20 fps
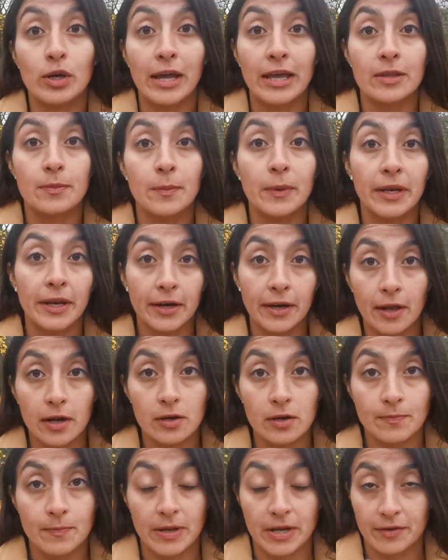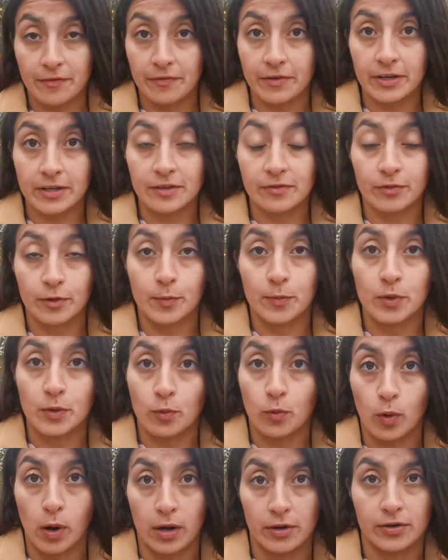get mineral benefits from the
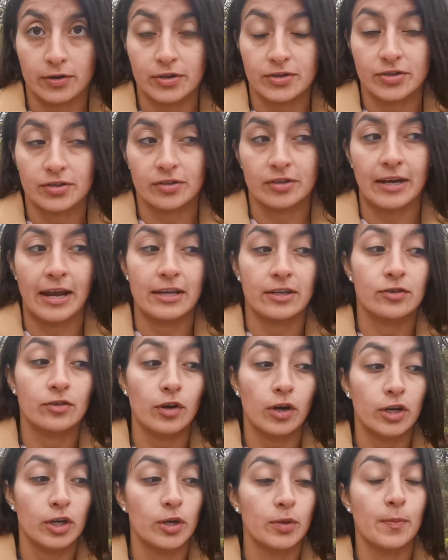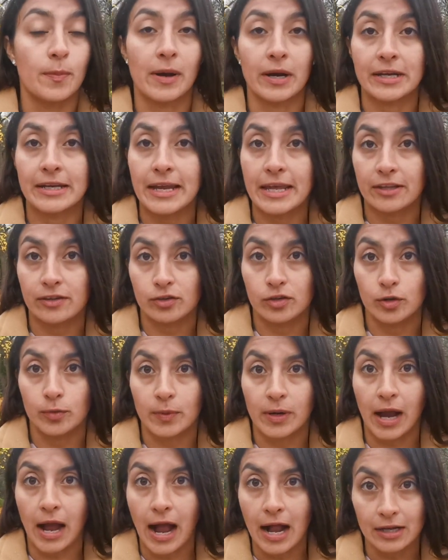water, just like sodium, magnesium,
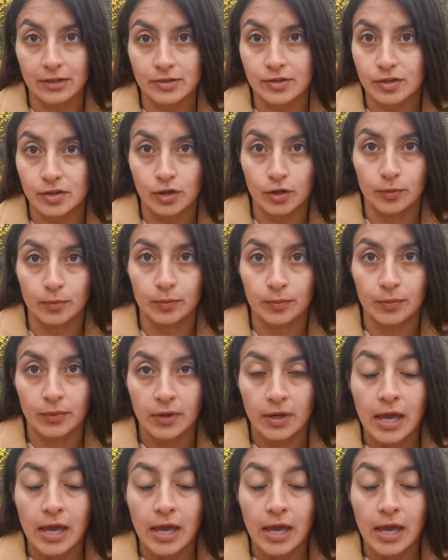calcium,